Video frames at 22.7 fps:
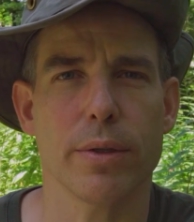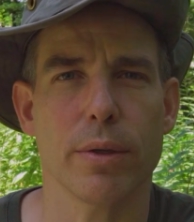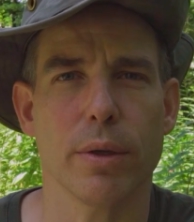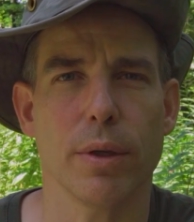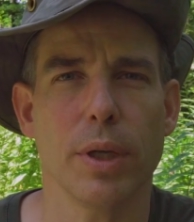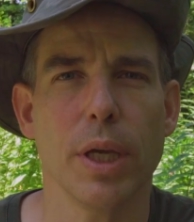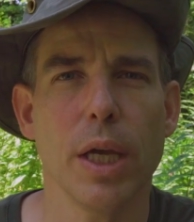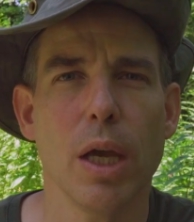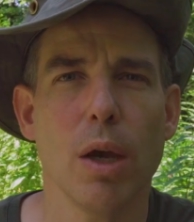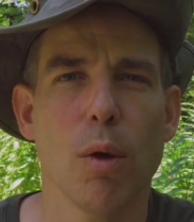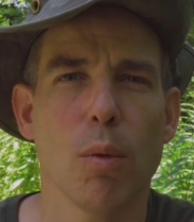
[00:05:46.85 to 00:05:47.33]
So
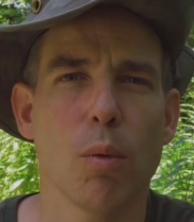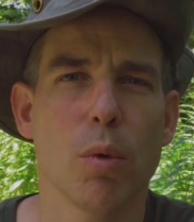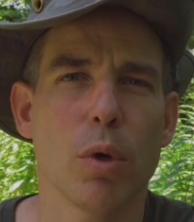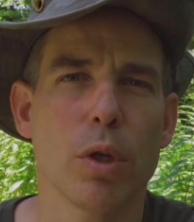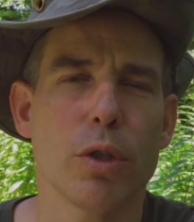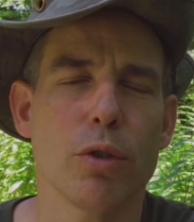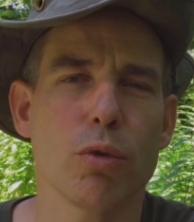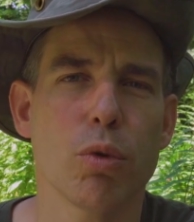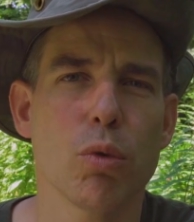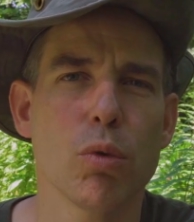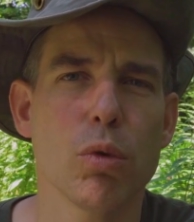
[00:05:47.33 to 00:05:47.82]

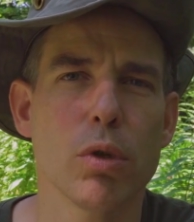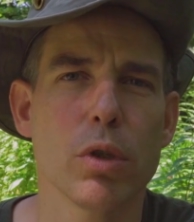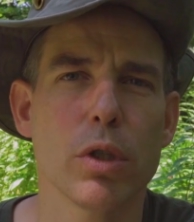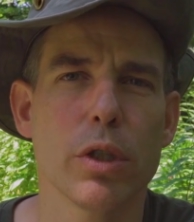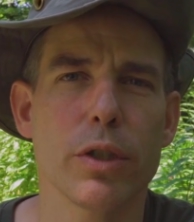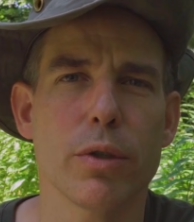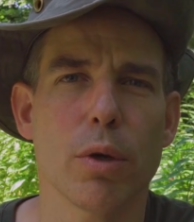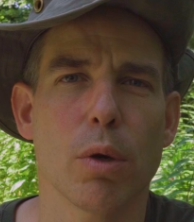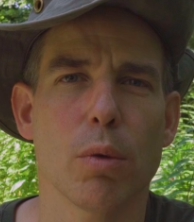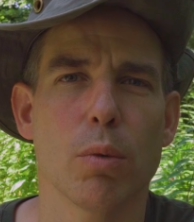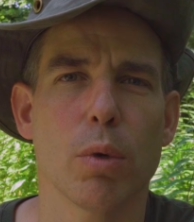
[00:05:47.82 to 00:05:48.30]
what
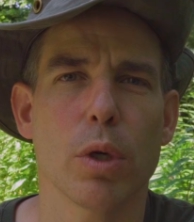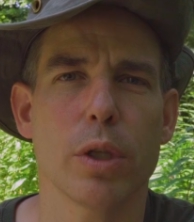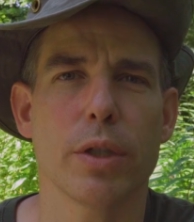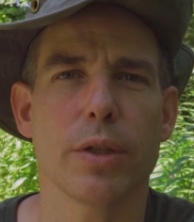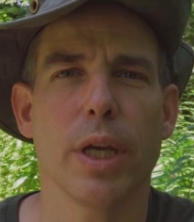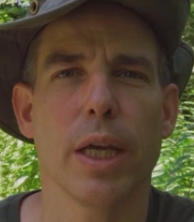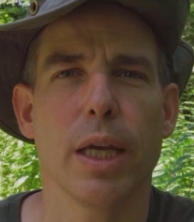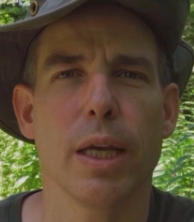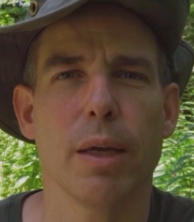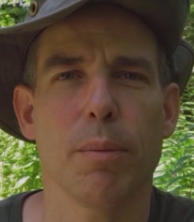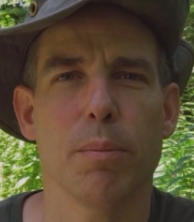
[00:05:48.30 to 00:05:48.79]
tools or what
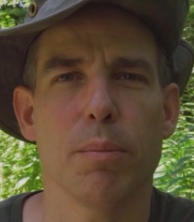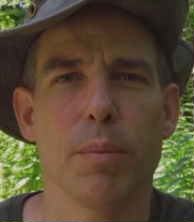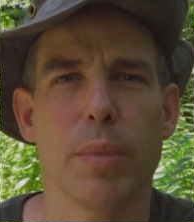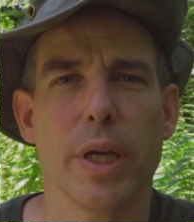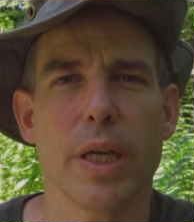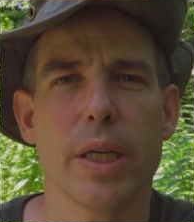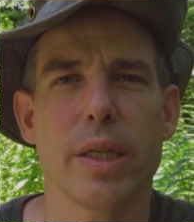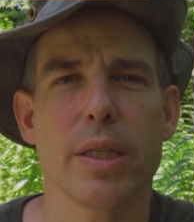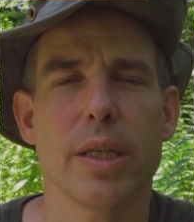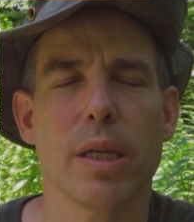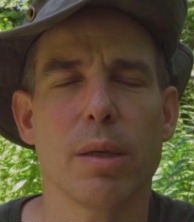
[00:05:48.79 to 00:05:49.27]

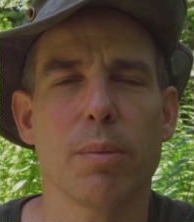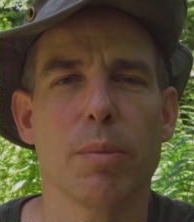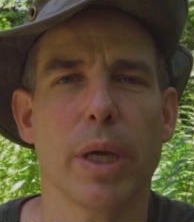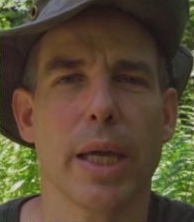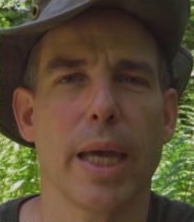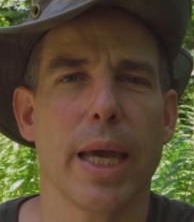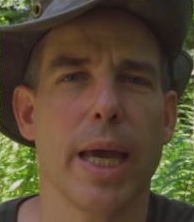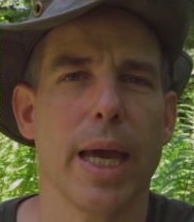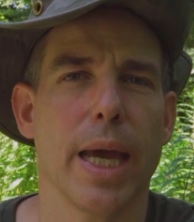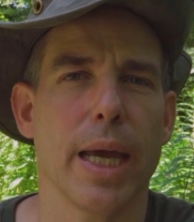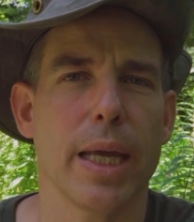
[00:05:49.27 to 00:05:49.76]
basic
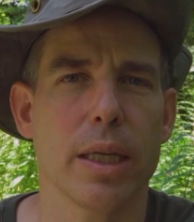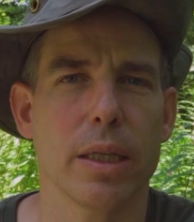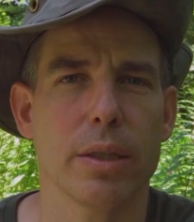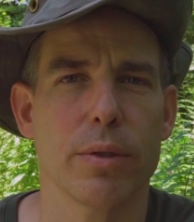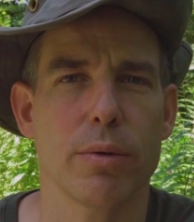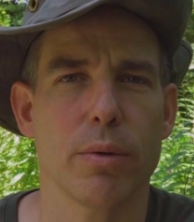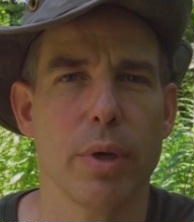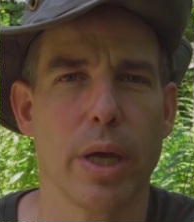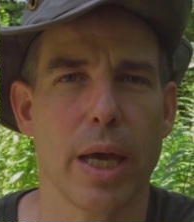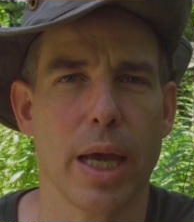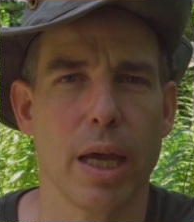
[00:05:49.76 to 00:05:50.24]

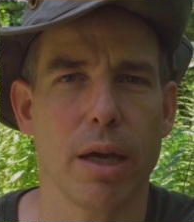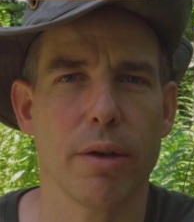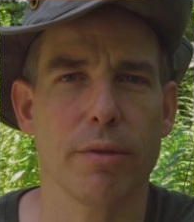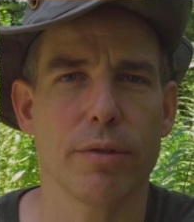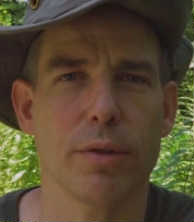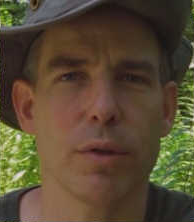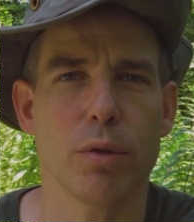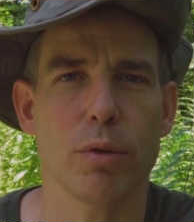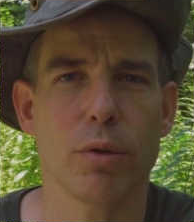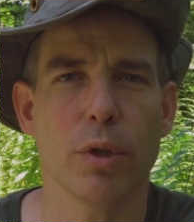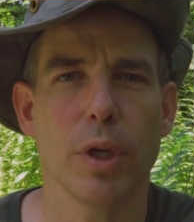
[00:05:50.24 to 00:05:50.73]
mechanics you
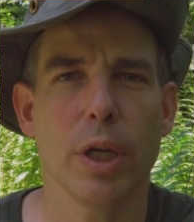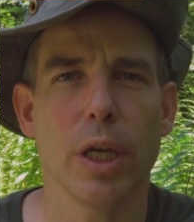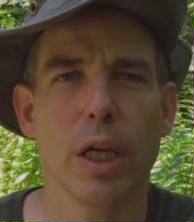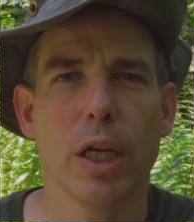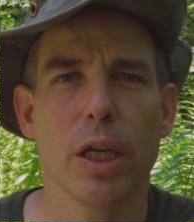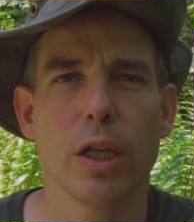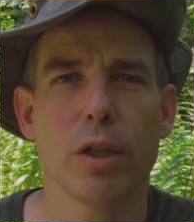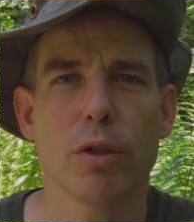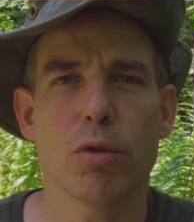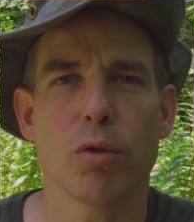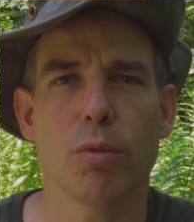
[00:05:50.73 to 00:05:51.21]
have to
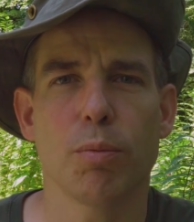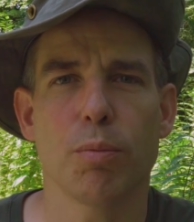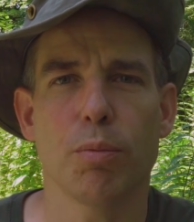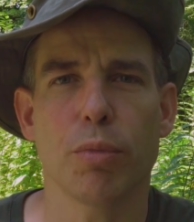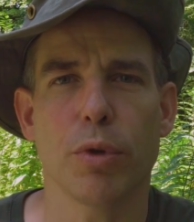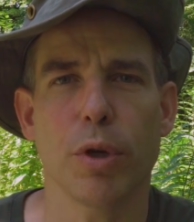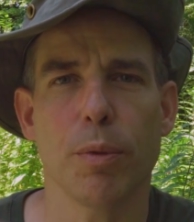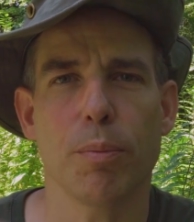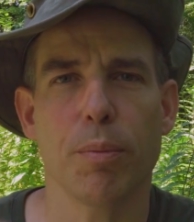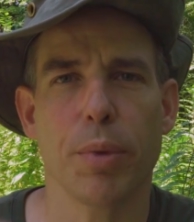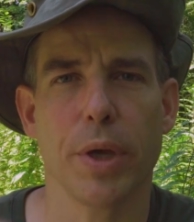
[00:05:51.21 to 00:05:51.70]

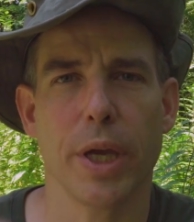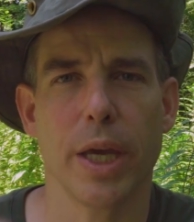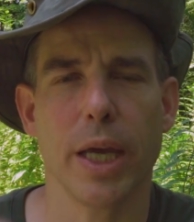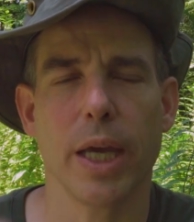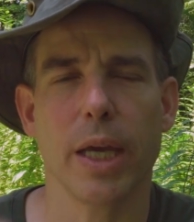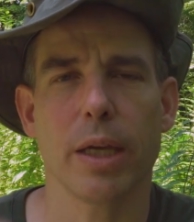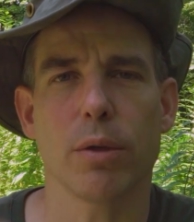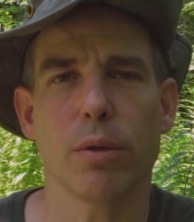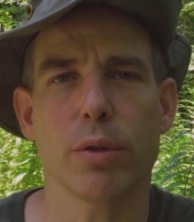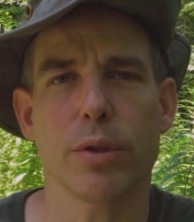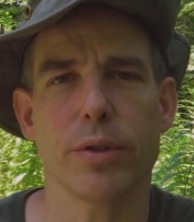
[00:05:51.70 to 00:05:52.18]

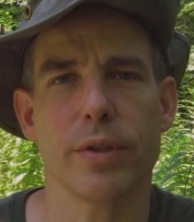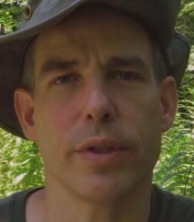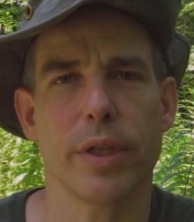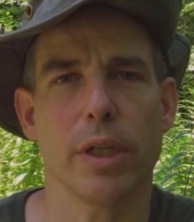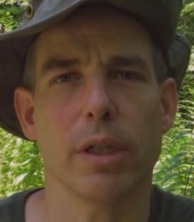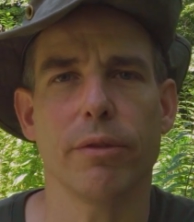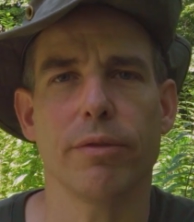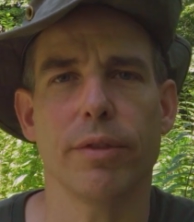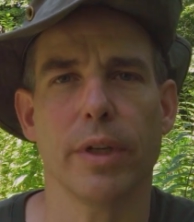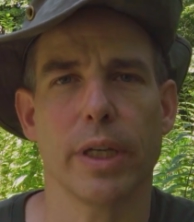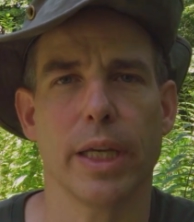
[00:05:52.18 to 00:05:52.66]
prepare
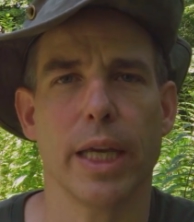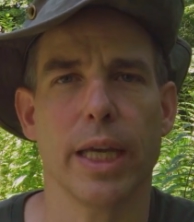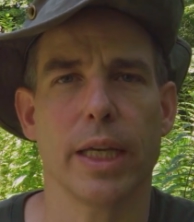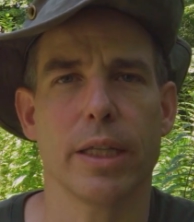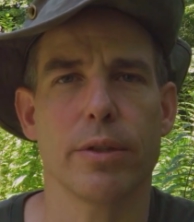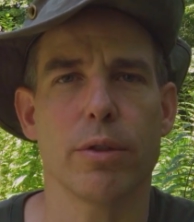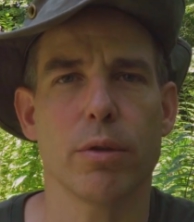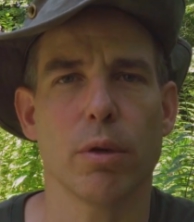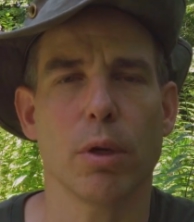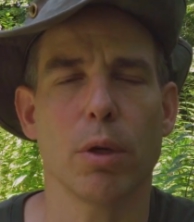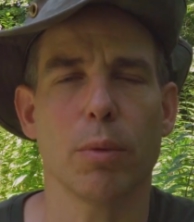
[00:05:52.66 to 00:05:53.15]
yourself
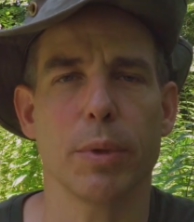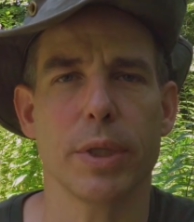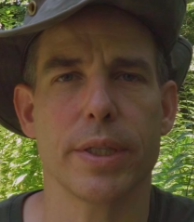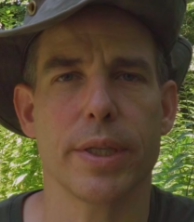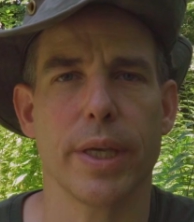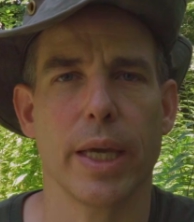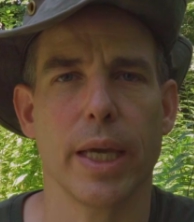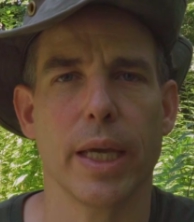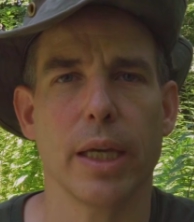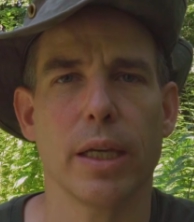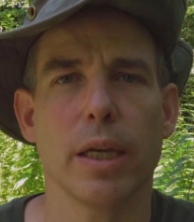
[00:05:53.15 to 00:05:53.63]
against SolarWinds
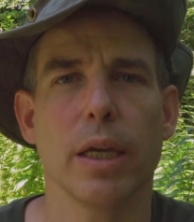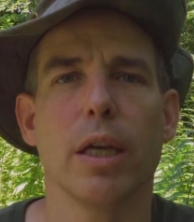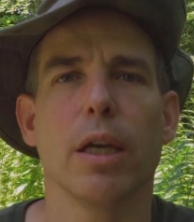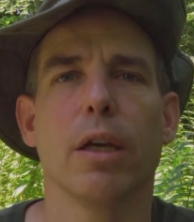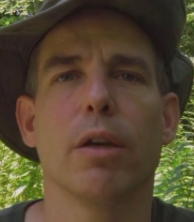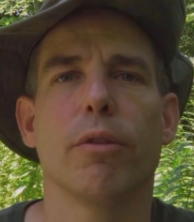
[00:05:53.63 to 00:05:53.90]
hack?